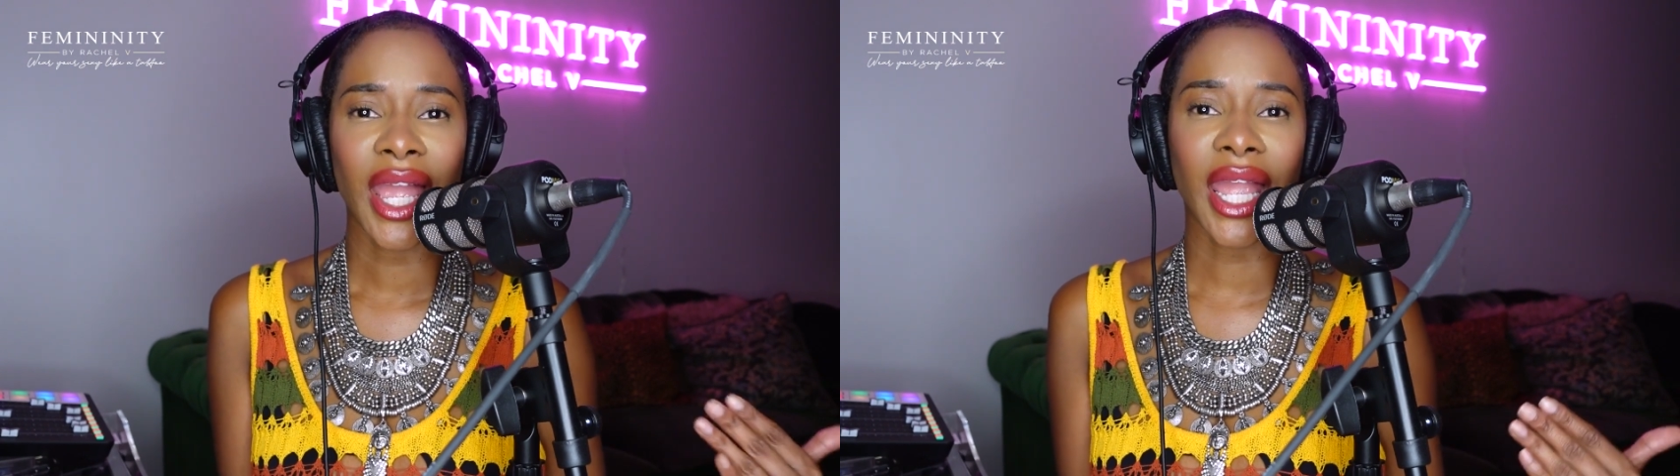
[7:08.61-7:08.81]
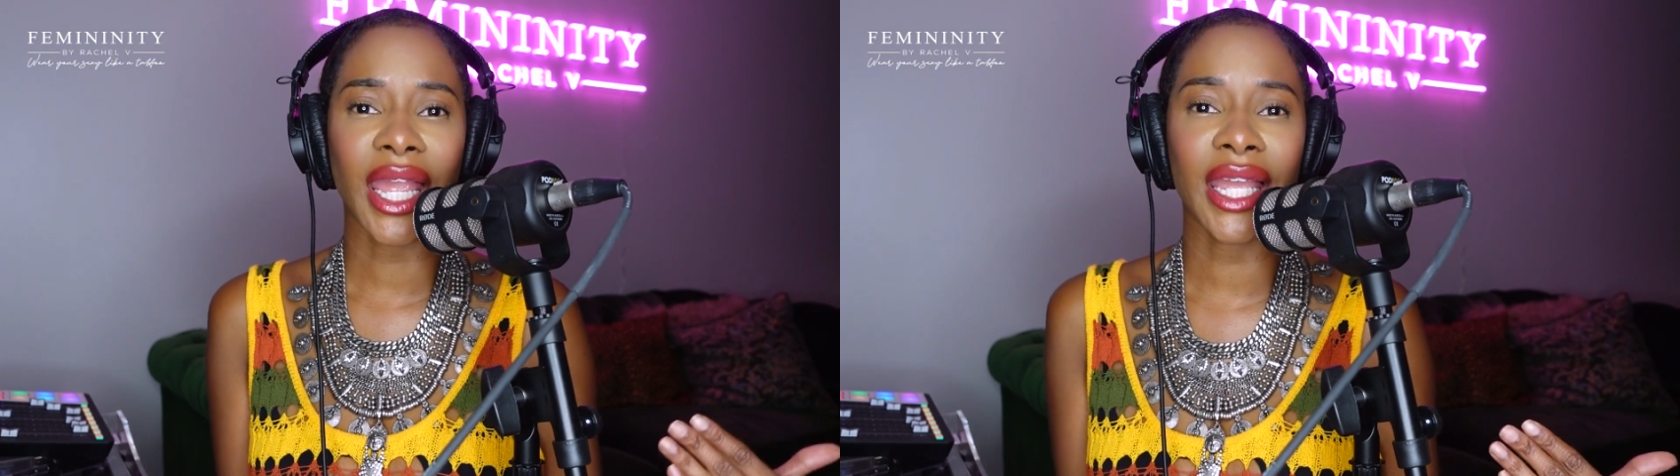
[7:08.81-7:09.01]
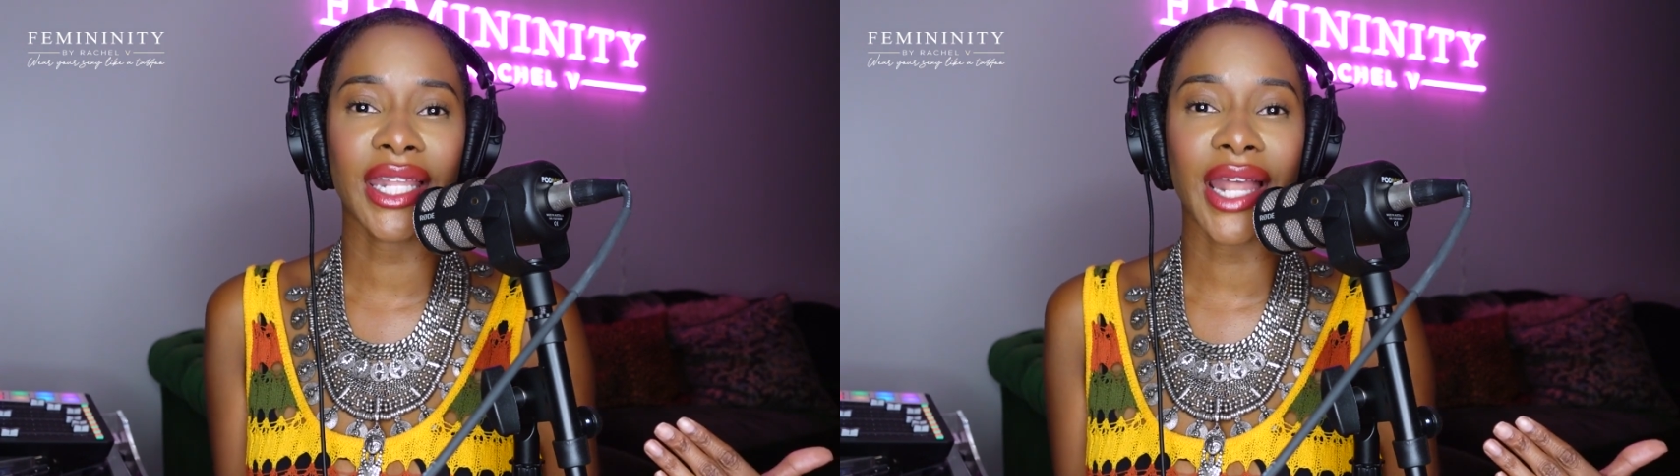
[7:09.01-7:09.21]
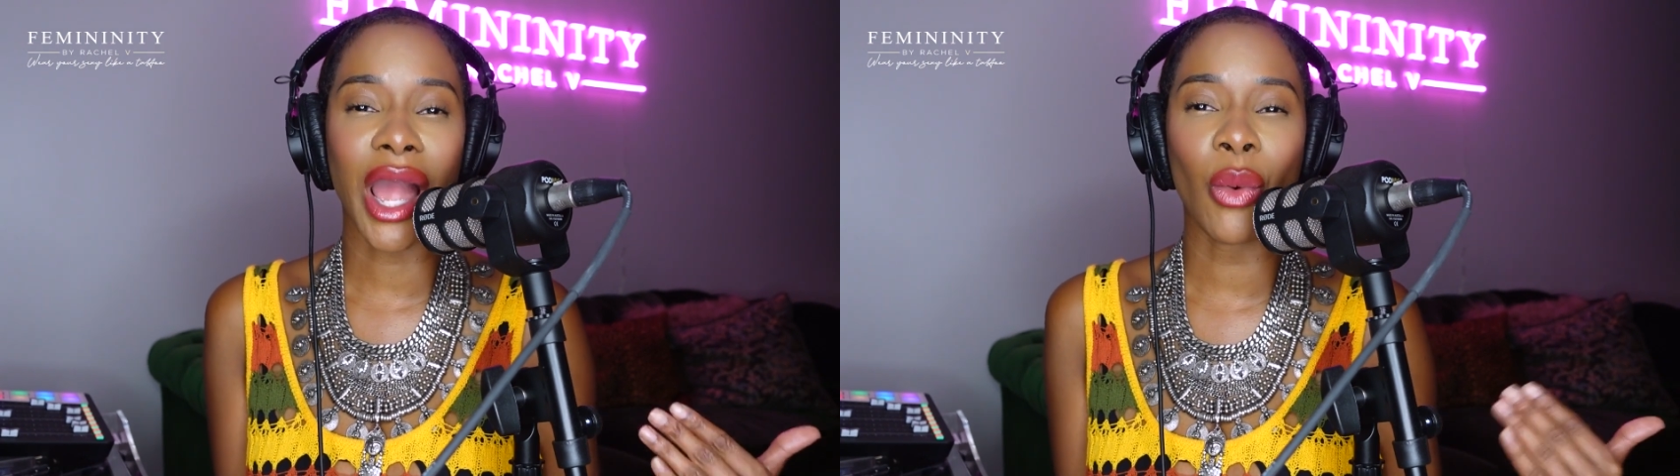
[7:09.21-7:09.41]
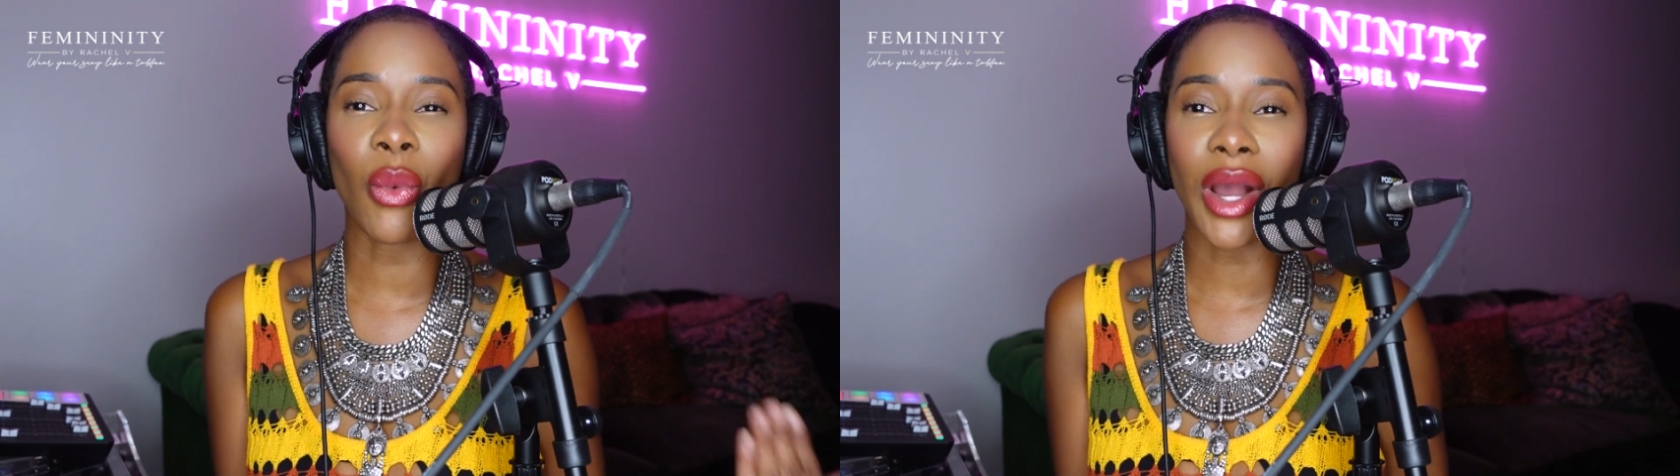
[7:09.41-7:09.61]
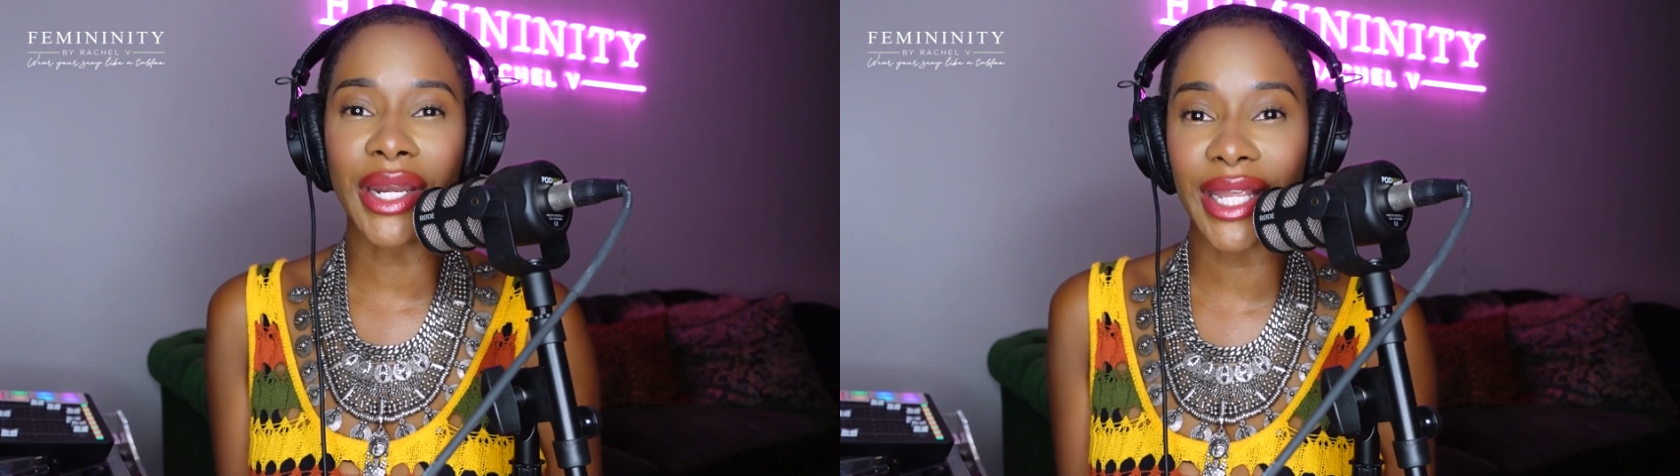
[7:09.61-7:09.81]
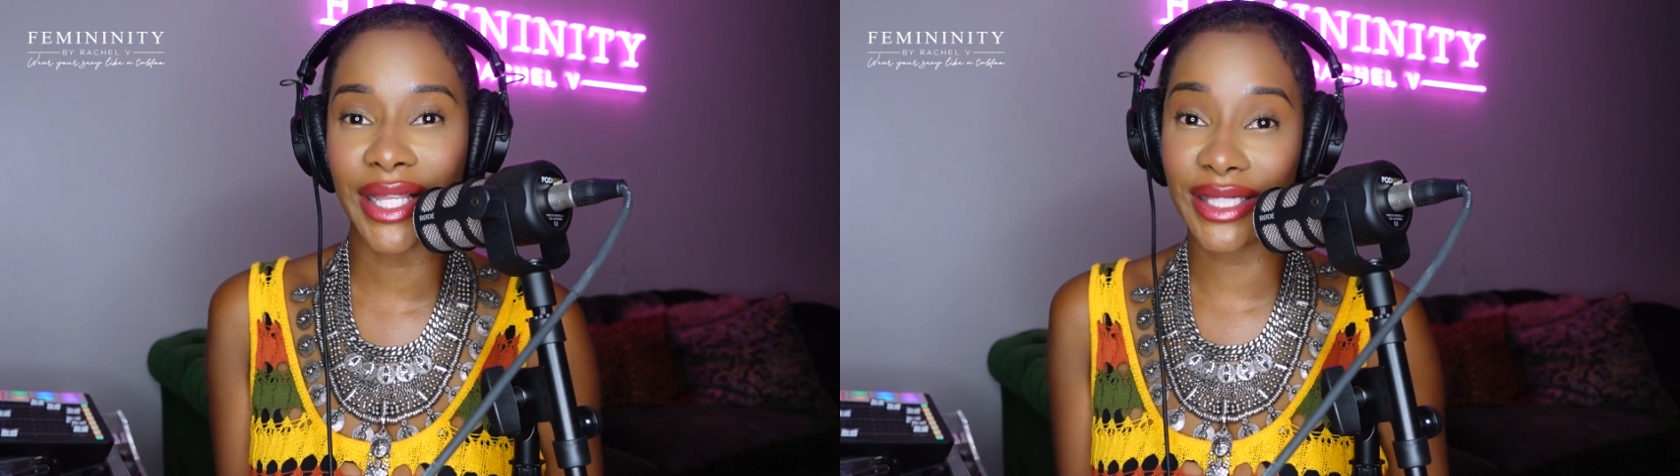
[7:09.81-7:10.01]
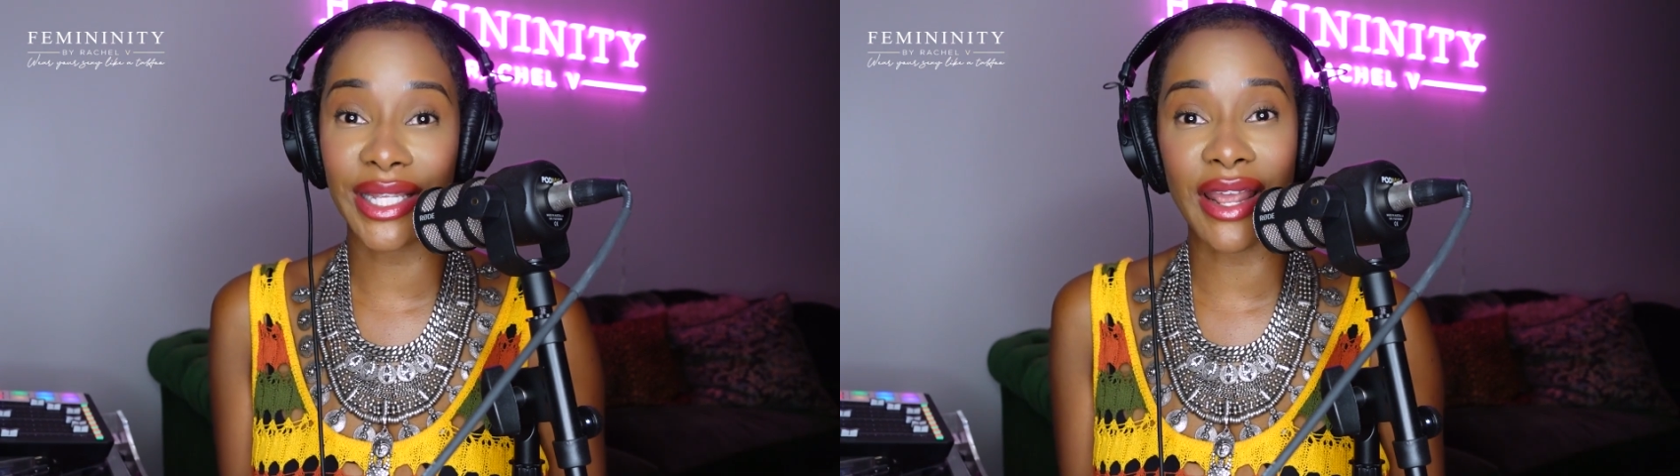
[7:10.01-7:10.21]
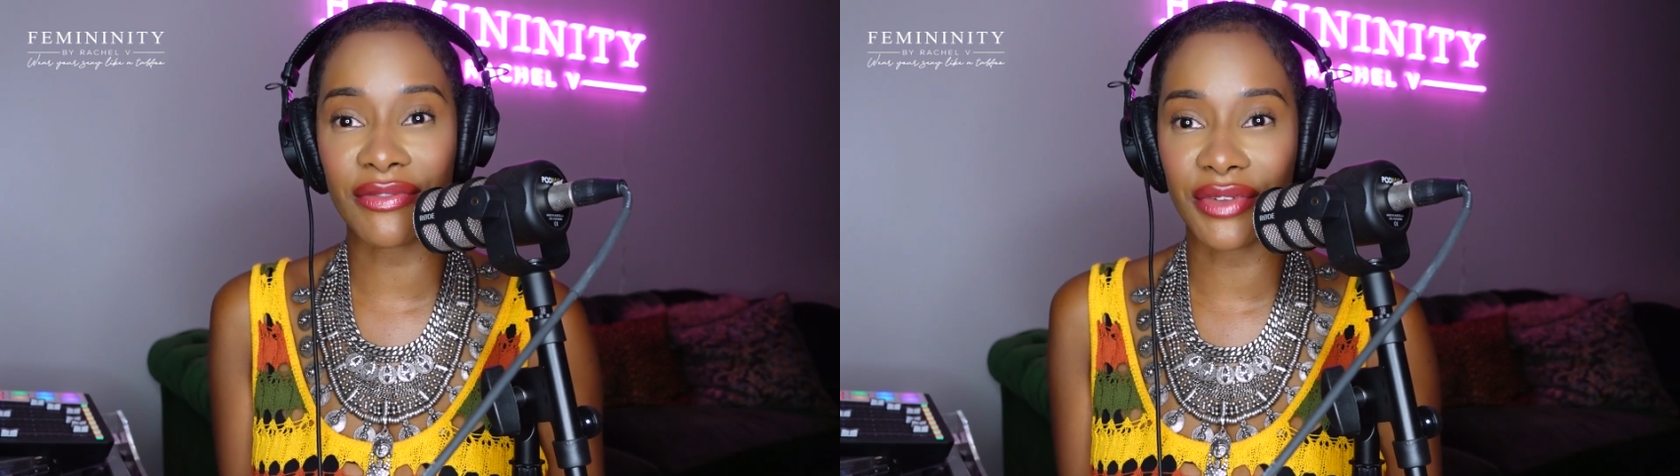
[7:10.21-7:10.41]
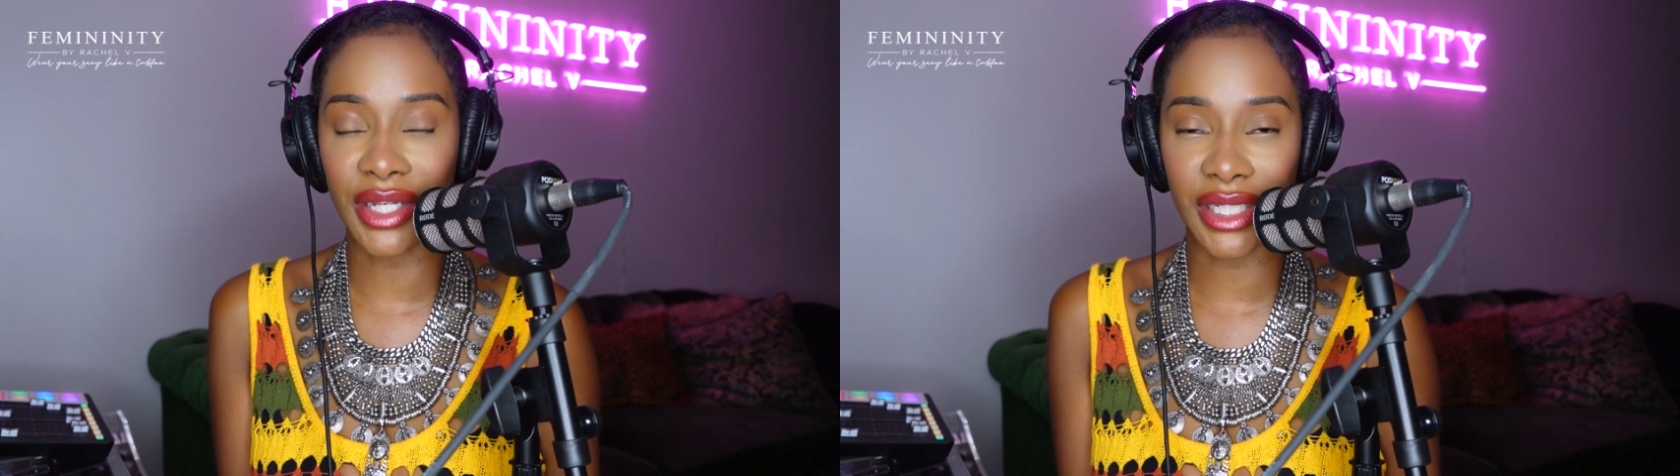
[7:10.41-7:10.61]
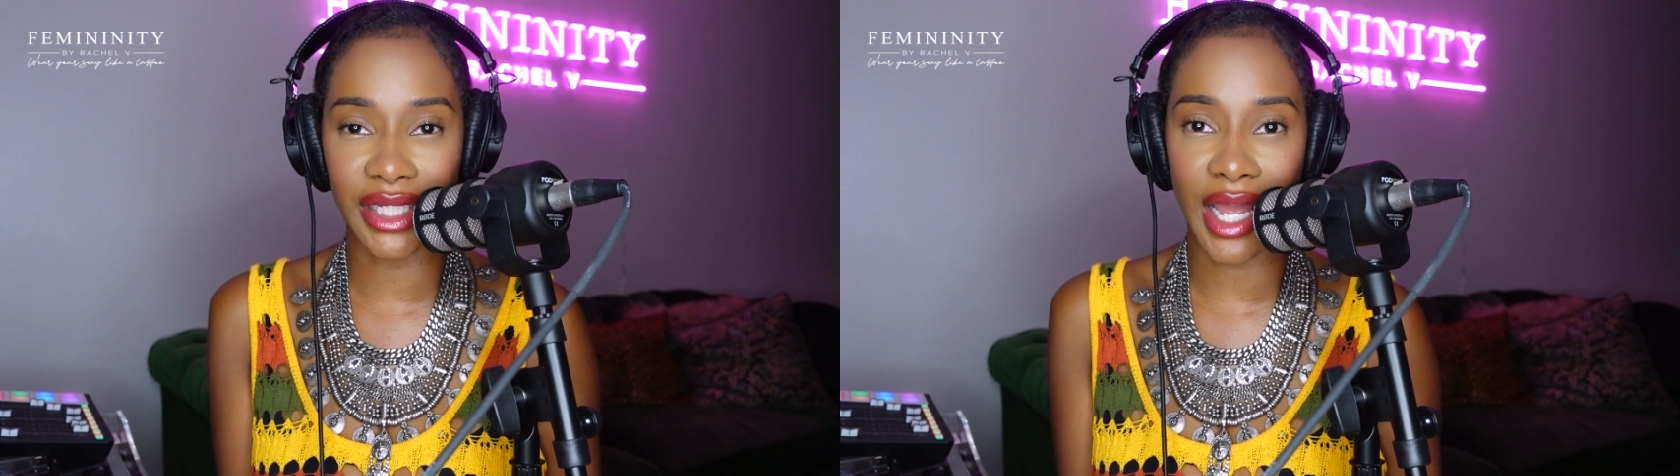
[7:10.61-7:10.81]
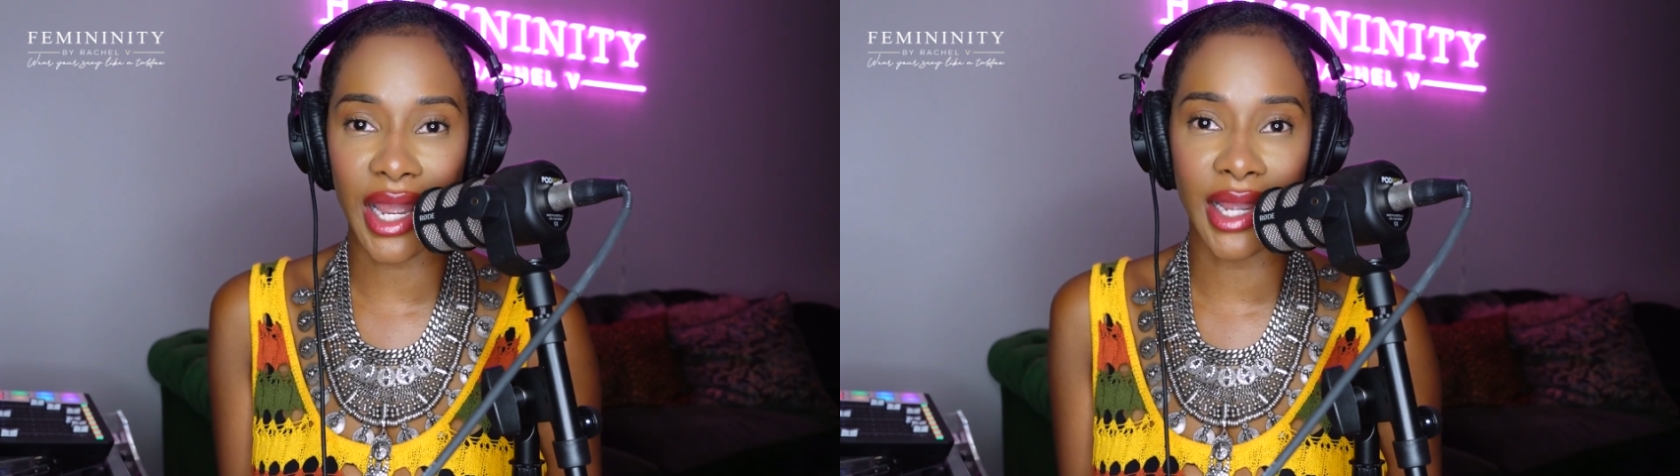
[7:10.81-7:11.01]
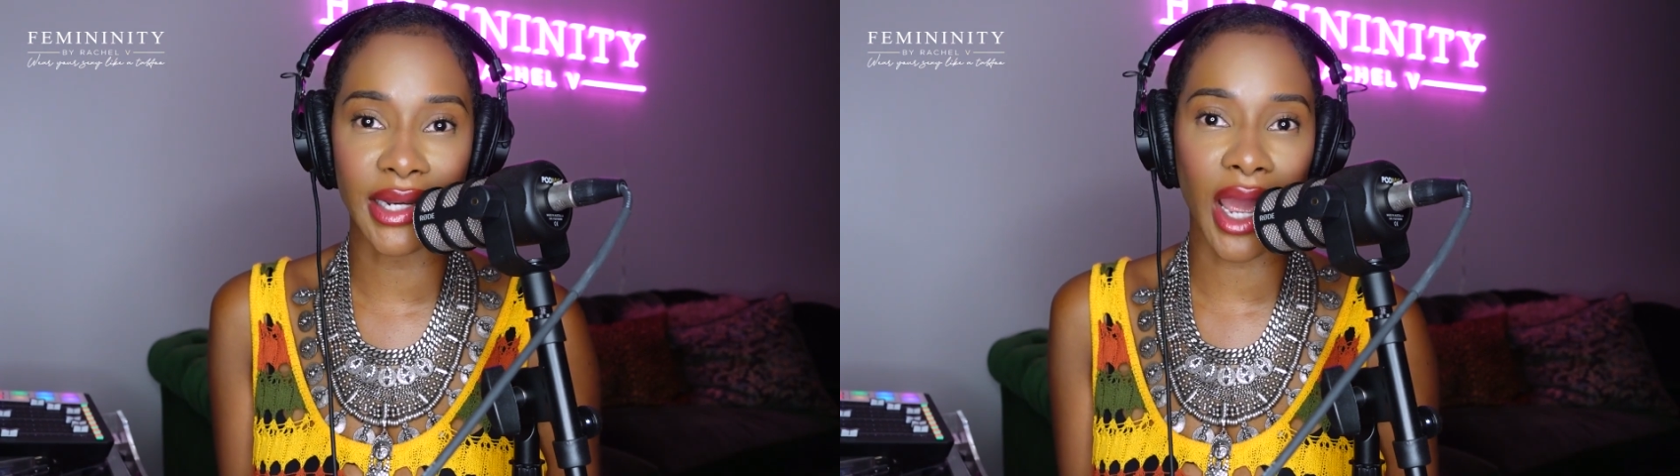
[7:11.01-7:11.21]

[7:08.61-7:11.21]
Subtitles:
And I want to get to that finish line.